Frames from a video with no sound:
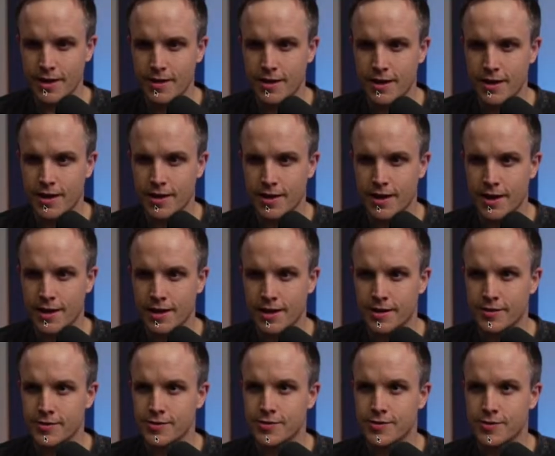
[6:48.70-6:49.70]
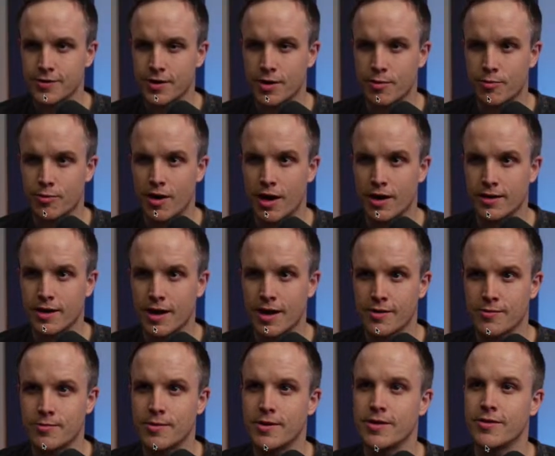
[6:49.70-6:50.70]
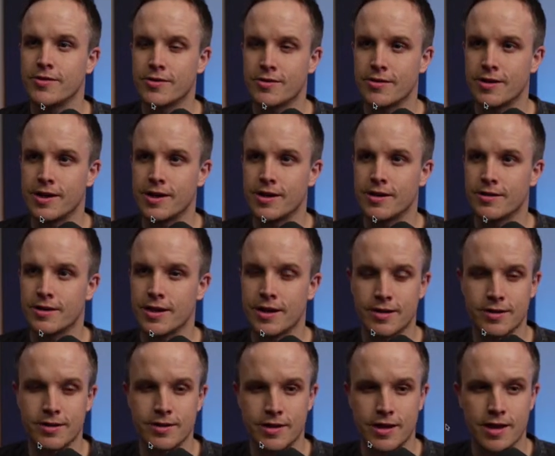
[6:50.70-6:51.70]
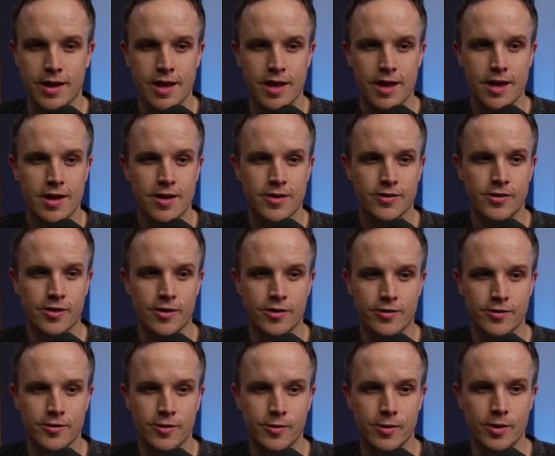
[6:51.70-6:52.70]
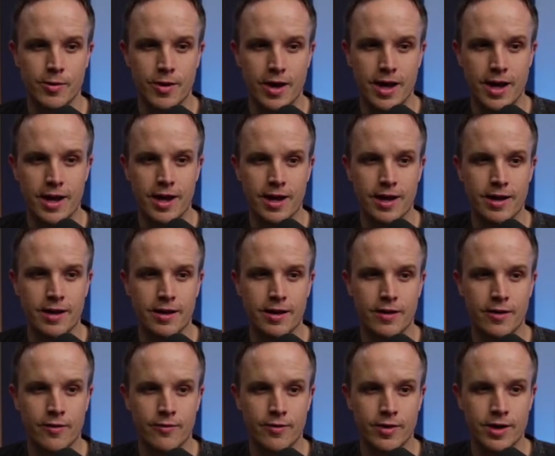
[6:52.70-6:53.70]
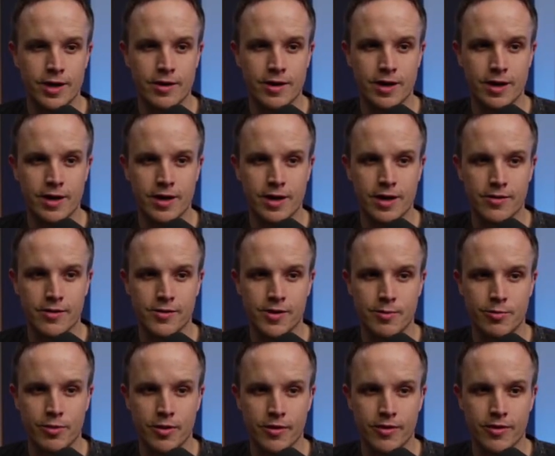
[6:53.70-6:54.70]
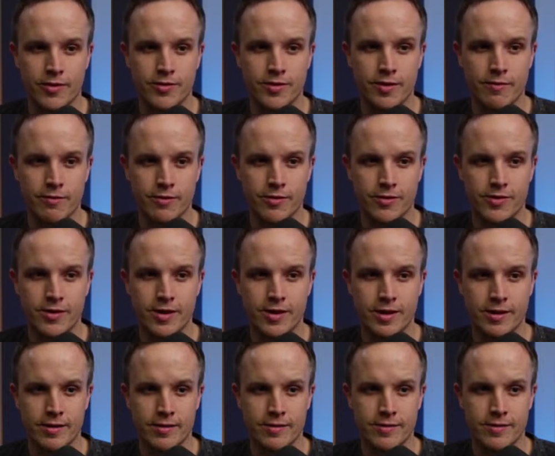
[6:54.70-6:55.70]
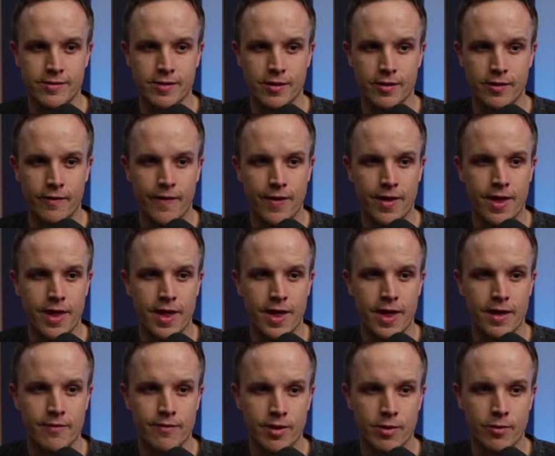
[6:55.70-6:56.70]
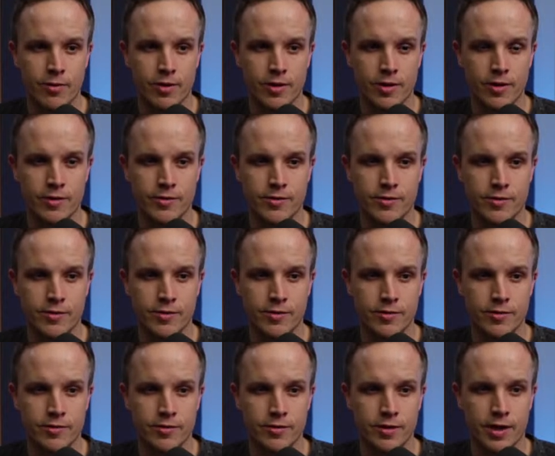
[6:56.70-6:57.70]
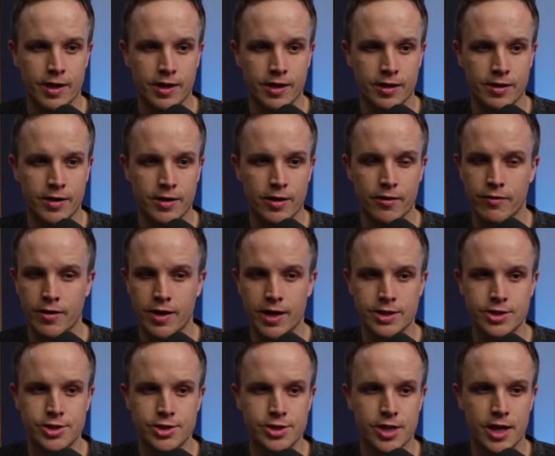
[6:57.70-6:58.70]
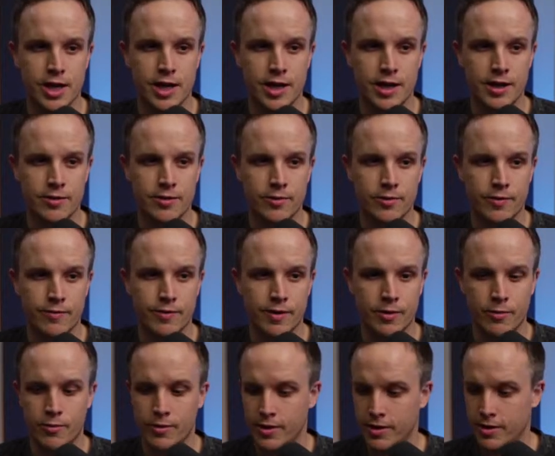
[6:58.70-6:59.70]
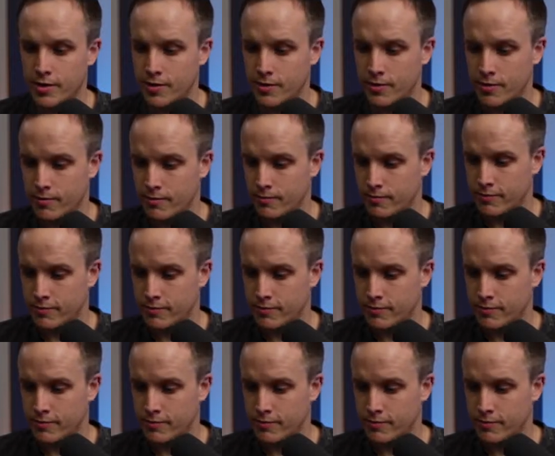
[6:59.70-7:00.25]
and it's just going to broadcast my screen. Okay, good. So anyway, over here I can kind of set up all these different scenes. So if I were to go to like an overhead shot, or if I wanted to go